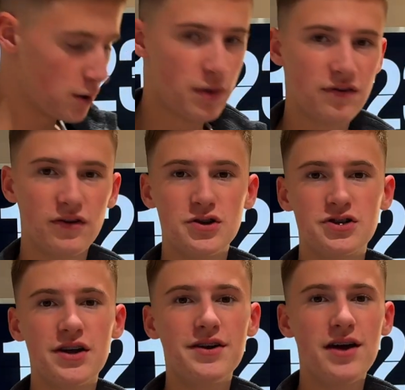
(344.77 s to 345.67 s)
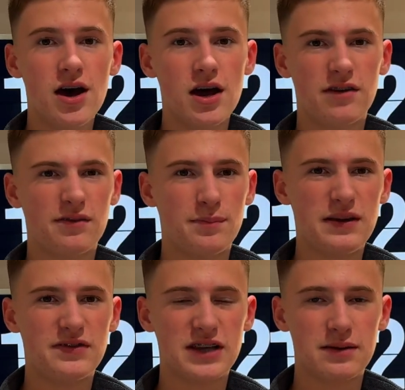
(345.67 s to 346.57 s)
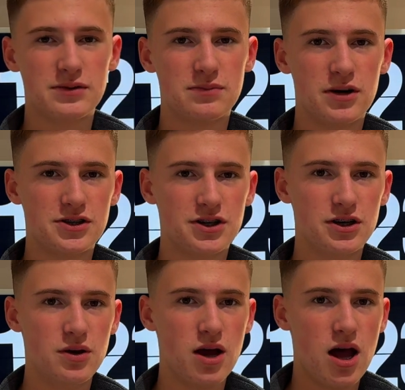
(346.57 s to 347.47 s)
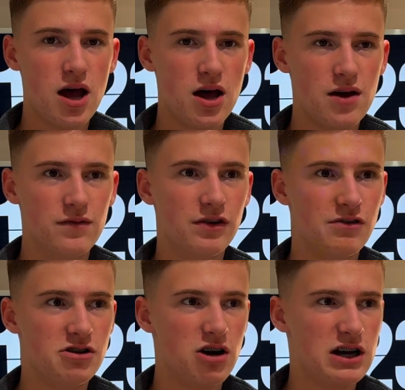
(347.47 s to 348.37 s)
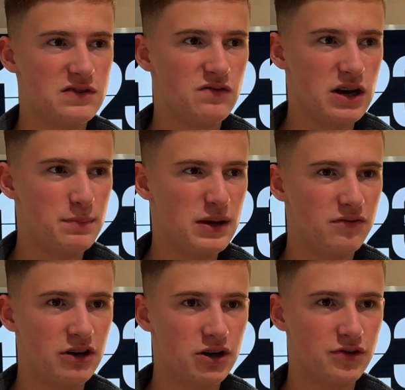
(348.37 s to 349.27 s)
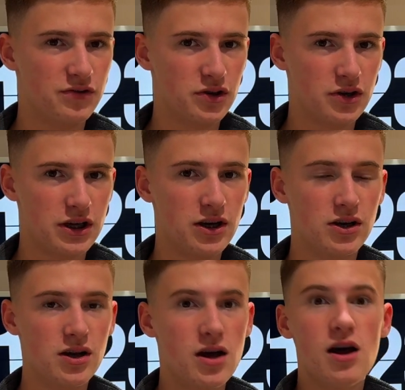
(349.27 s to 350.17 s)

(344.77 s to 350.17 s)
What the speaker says: Buffalo Sun, another beefsteak tomato, very nice, very big, very good for cooking.